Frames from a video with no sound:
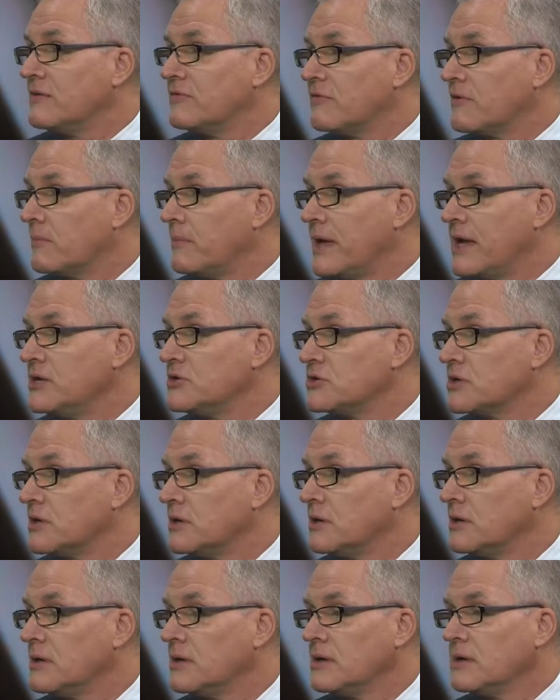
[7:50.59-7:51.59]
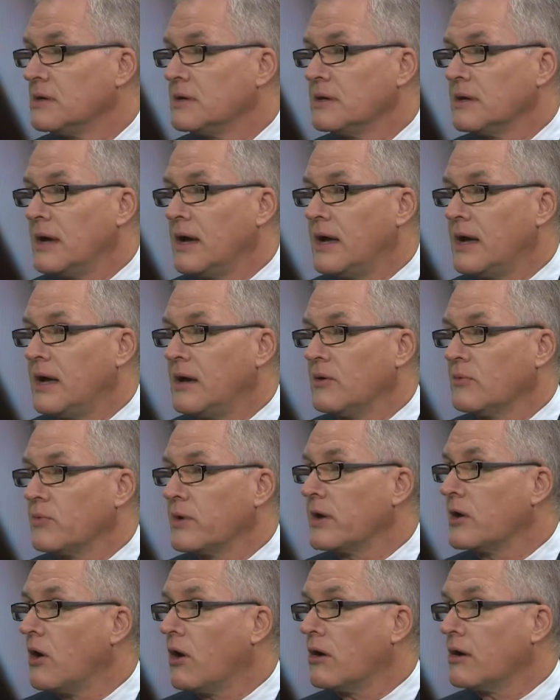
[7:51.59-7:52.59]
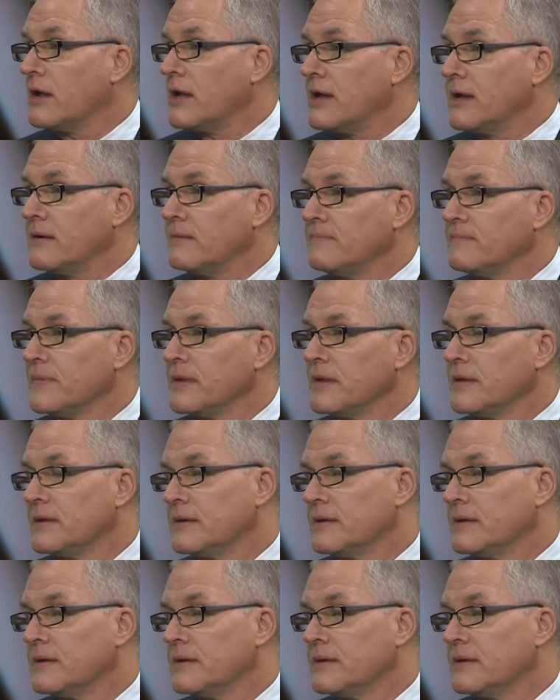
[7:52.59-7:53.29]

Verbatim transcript: information uh, regarding.